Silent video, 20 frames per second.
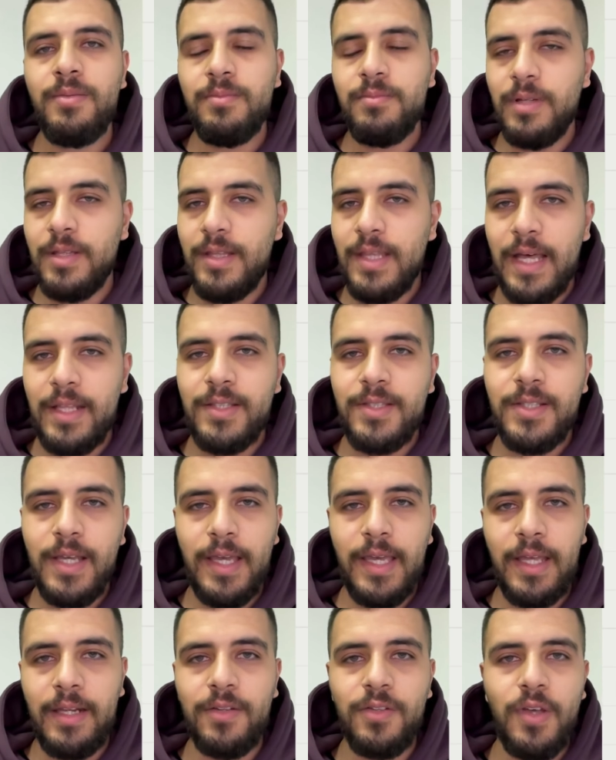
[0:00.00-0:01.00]
But that's,
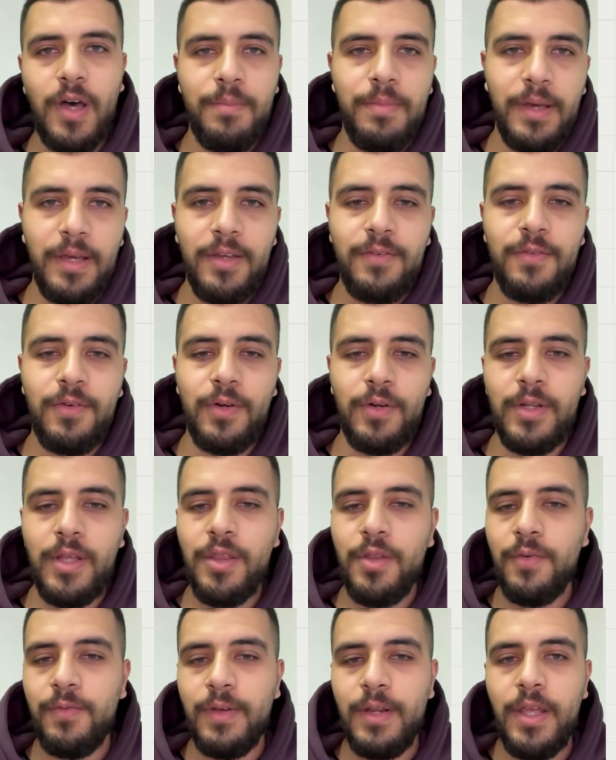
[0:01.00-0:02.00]
again, a topic for
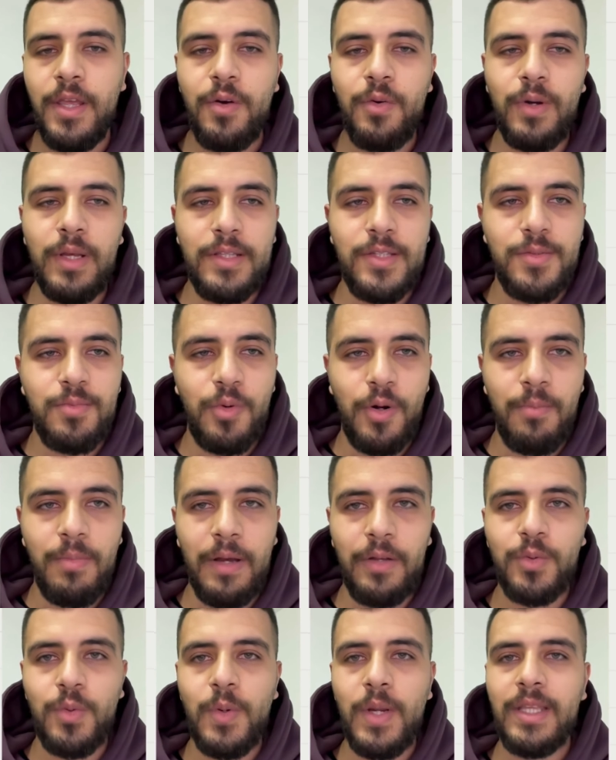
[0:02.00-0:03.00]
another video. It's more
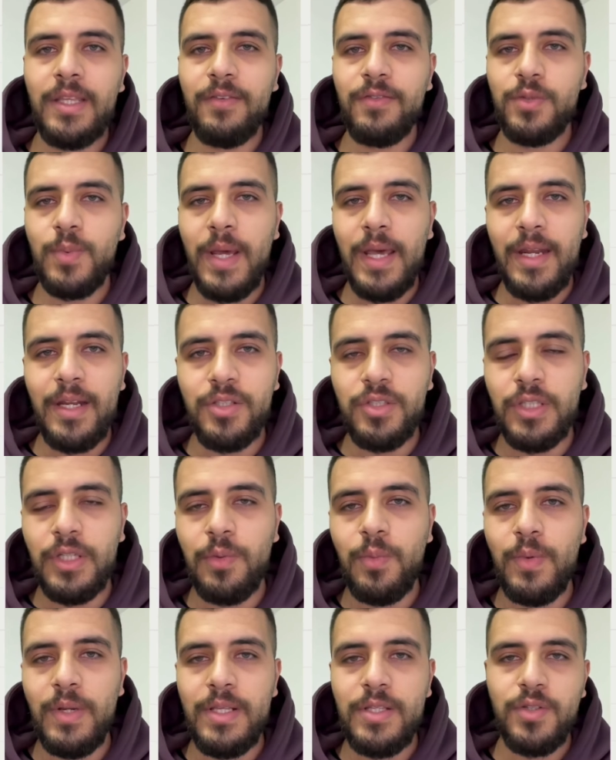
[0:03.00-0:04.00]
about creative strategy,
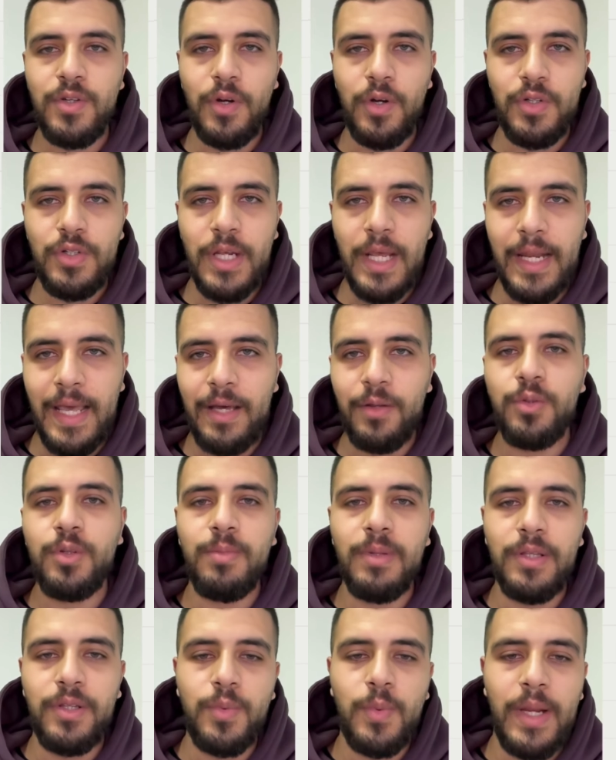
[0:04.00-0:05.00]
research, and how to
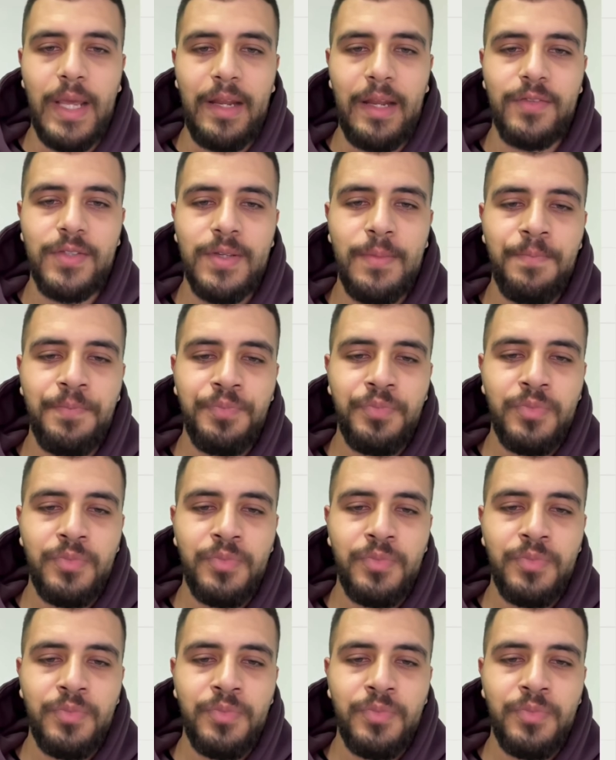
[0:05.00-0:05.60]
build creatives.